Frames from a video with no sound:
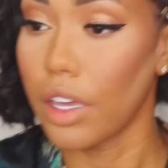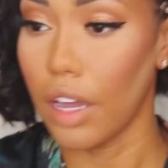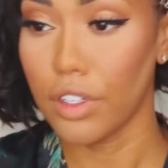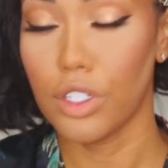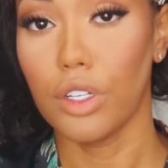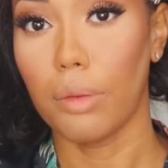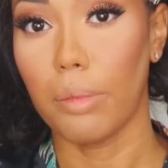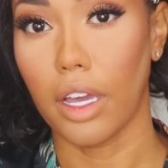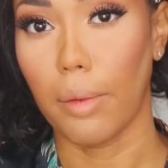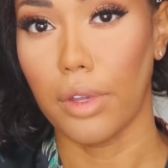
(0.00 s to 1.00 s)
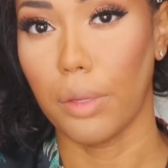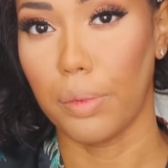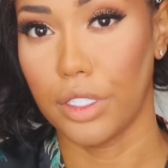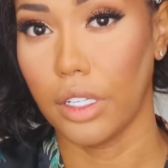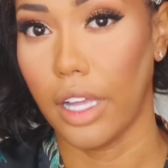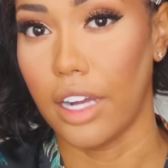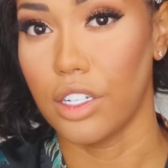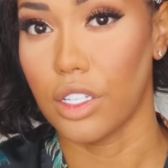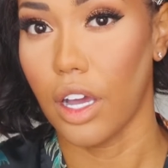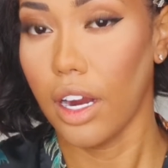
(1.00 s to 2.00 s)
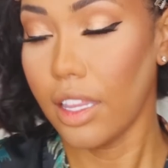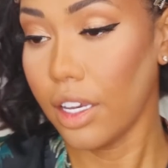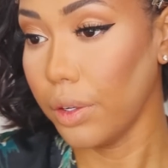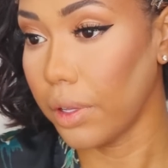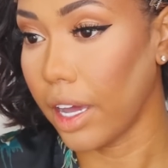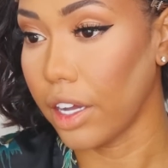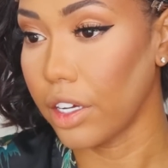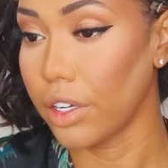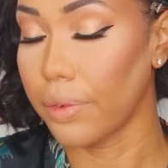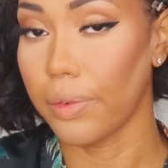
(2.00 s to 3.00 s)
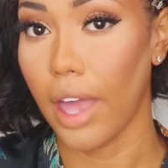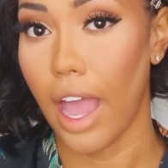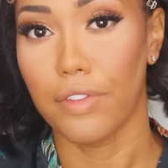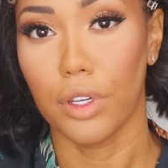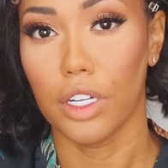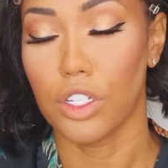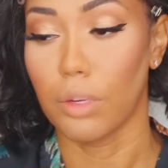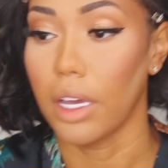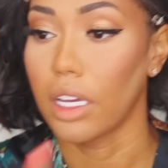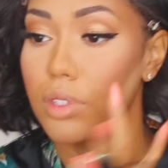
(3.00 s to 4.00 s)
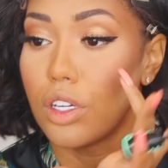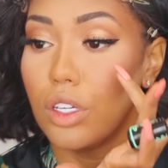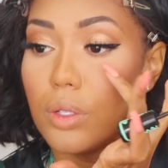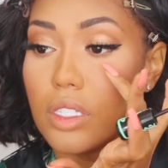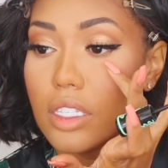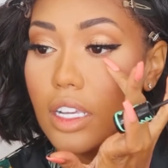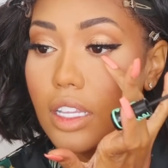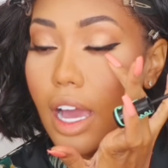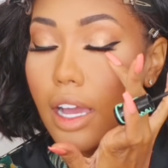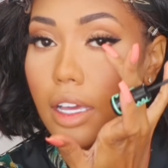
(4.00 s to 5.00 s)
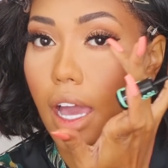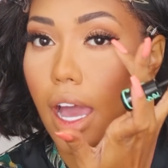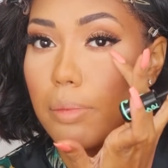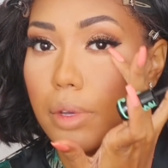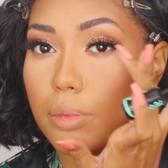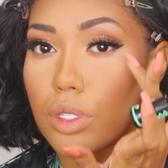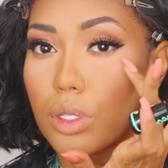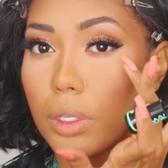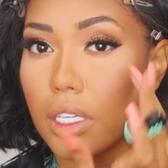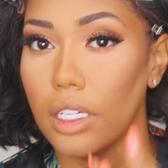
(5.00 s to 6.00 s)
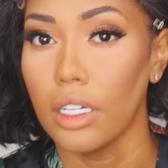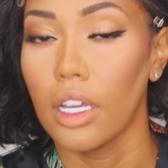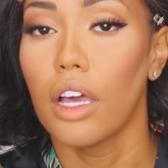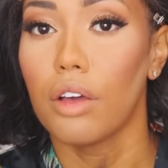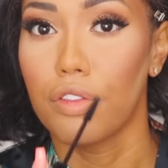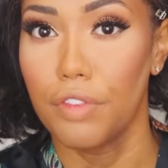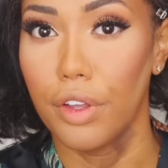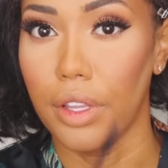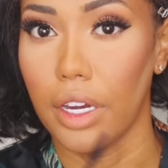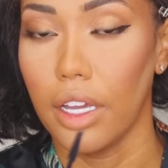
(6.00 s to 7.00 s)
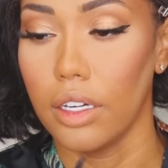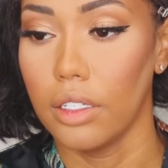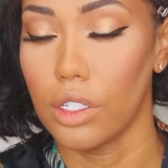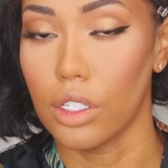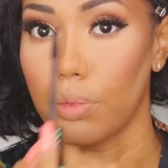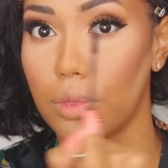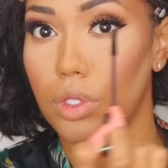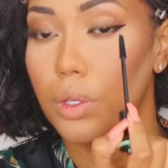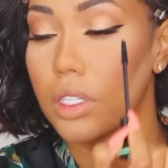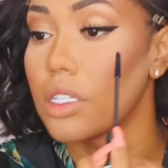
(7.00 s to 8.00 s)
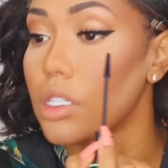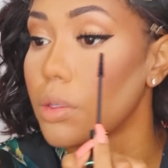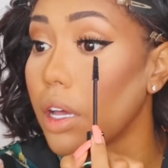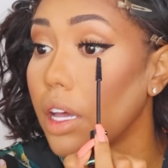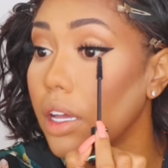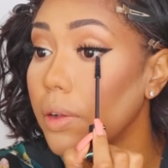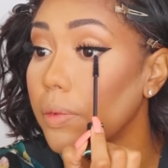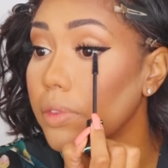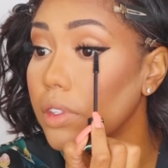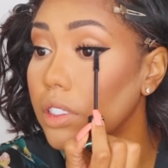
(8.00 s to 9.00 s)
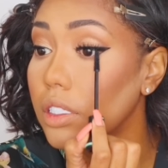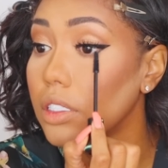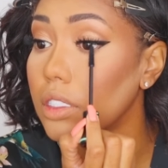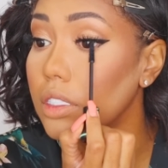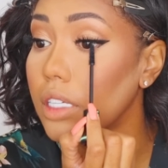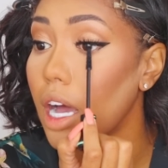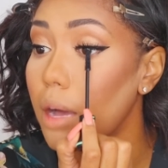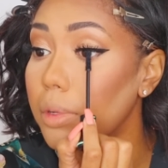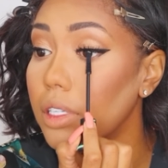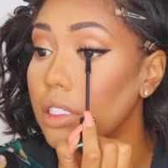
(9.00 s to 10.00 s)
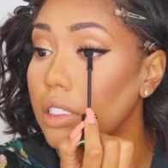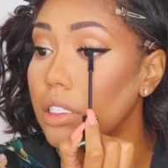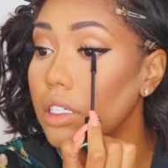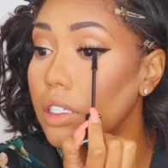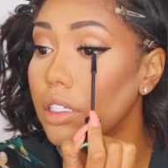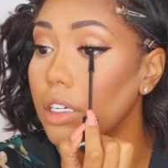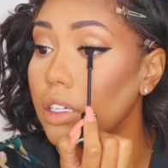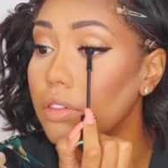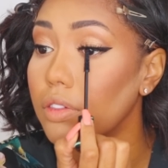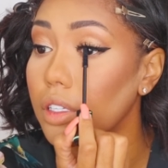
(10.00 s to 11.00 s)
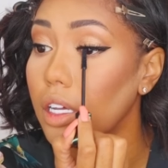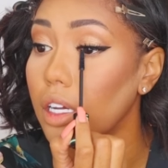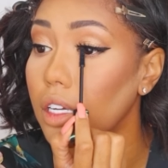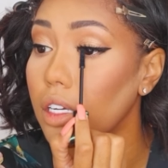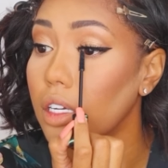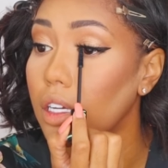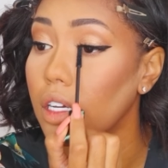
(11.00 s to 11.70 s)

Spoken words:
You ever do your makeup and you put your lashes on and then you like, after you get your makeup done, you see that gap in between? Fill it in. Just do it this way. Just tap it under and fill that in.